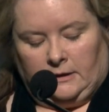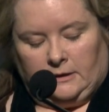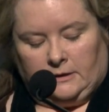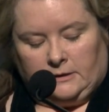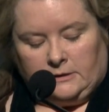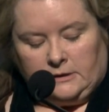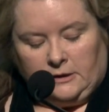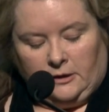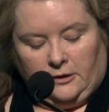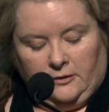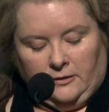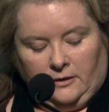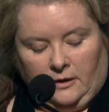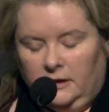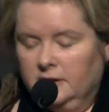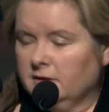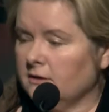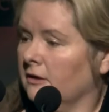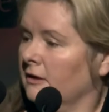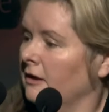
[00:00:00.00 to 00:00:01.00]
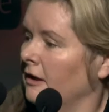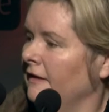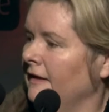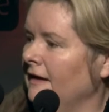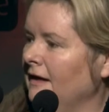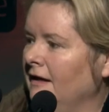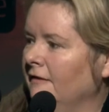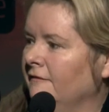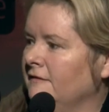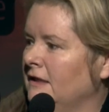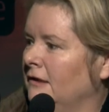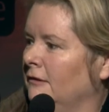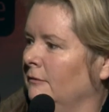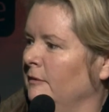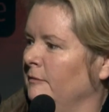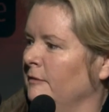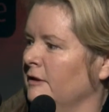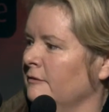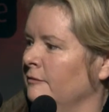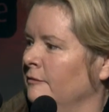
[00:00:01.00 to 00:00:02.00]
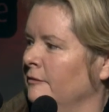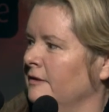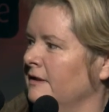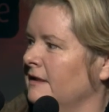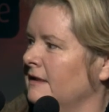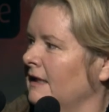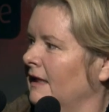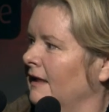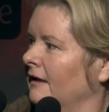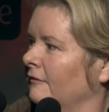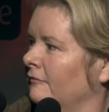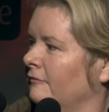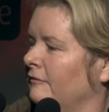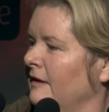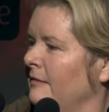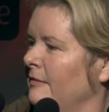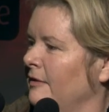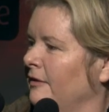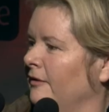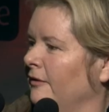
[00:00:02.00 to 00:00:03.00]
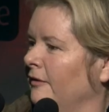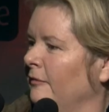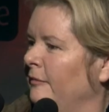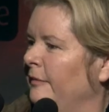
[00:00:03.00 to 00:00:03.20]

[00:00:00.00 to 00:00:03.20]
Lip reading: So I don't think I have terribly much more to say. I've rabbited on a